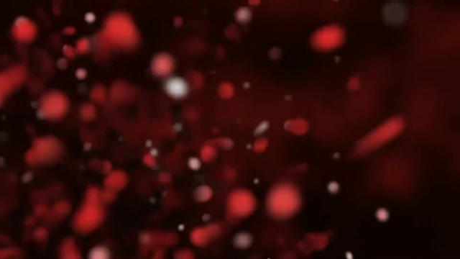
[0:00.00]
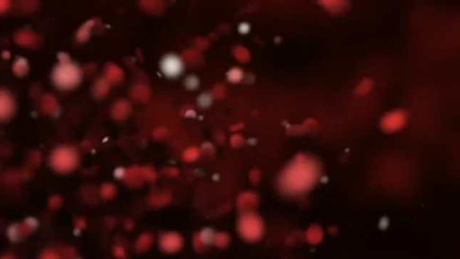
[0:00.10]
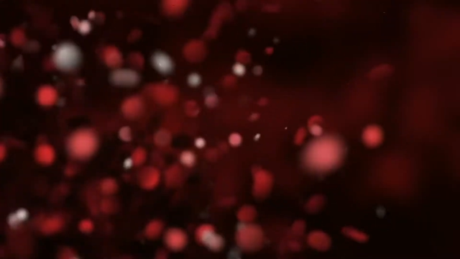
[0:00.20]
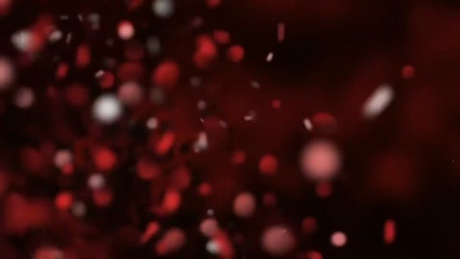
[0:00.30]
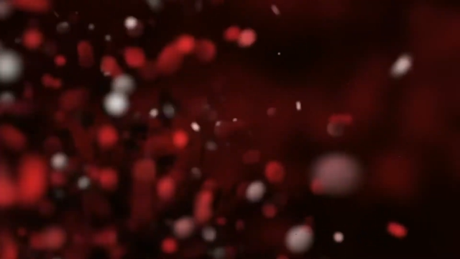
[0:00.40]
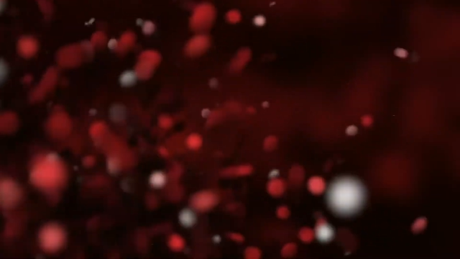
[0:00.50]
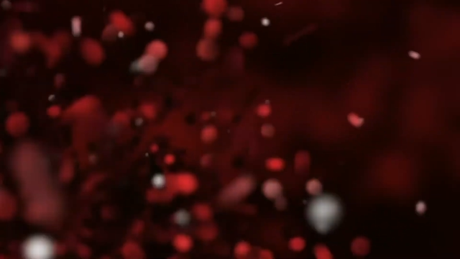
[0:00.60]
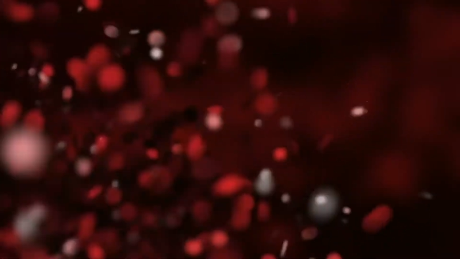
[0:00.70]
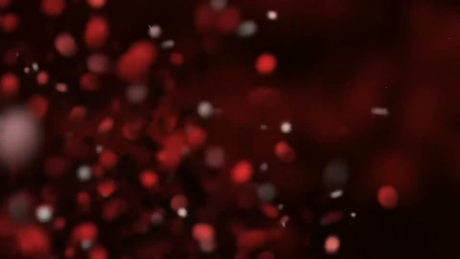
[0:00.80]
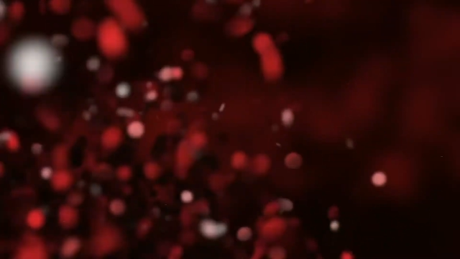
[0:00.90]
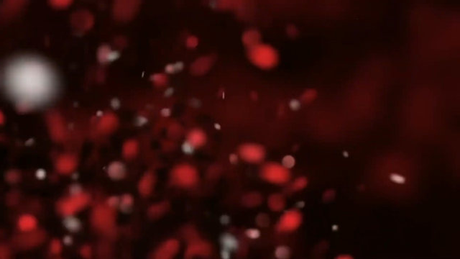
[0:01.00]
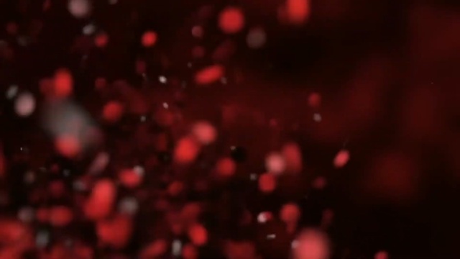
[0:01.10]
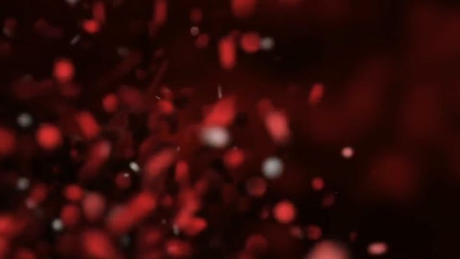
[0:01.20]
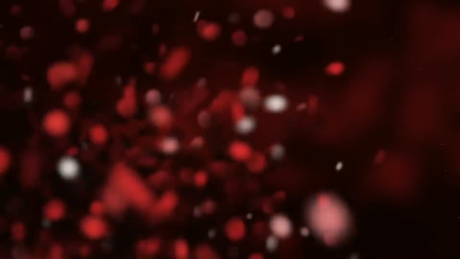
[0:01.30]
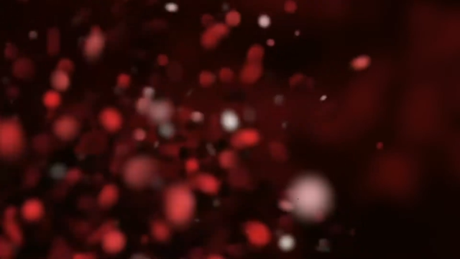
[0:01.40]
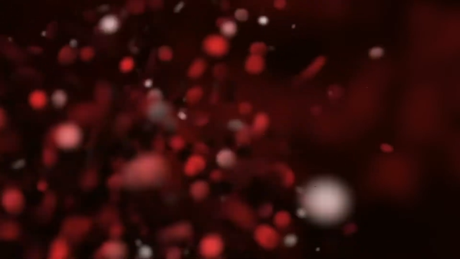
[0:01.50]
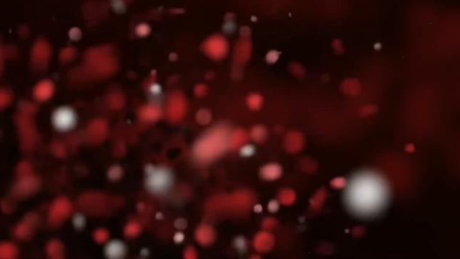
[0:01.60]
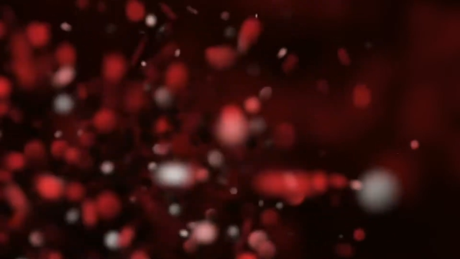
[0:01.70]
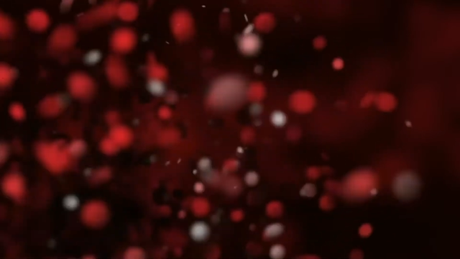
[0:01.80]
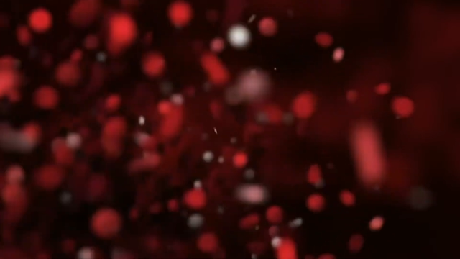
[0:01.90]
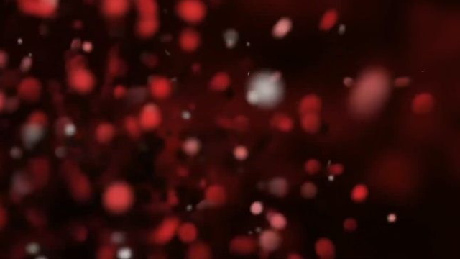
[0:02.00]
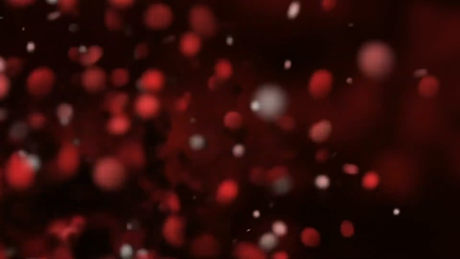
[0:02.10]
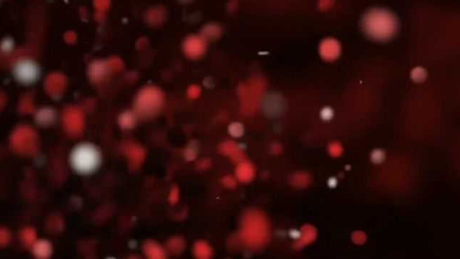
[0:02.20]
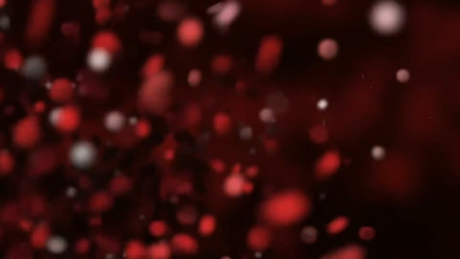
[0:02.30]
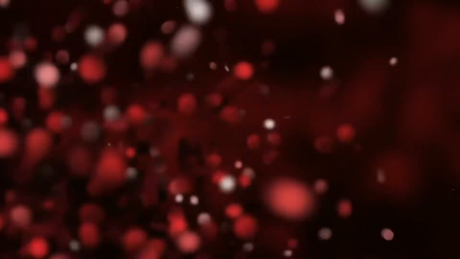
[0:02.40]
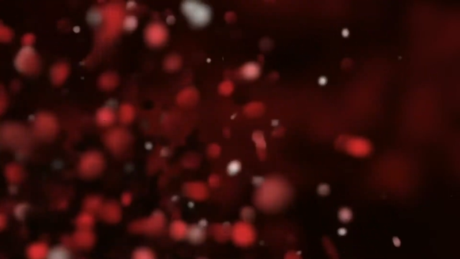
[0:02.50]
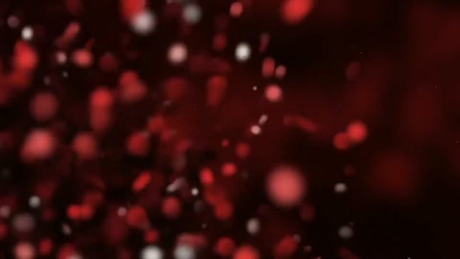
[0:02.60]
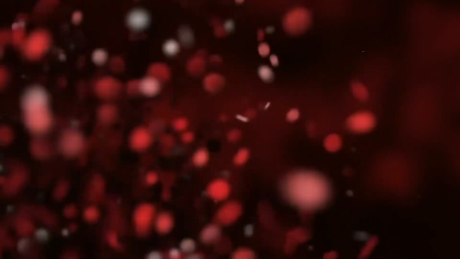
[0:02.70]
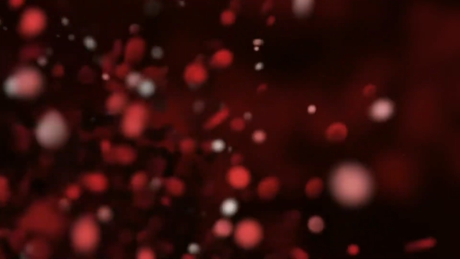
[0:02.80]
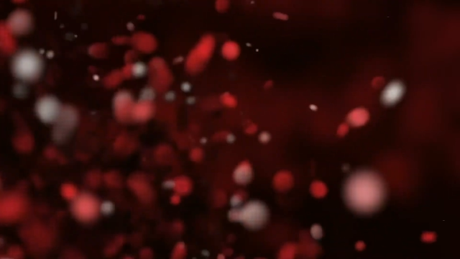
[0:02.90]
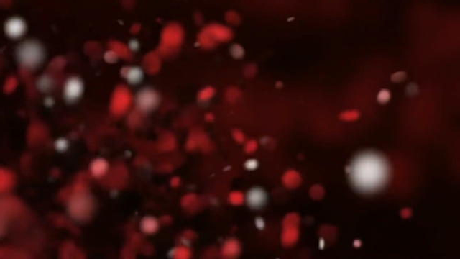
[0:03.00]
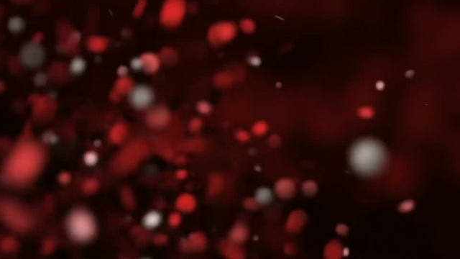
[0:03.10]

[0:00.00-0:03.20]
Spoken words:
(no speaker visible)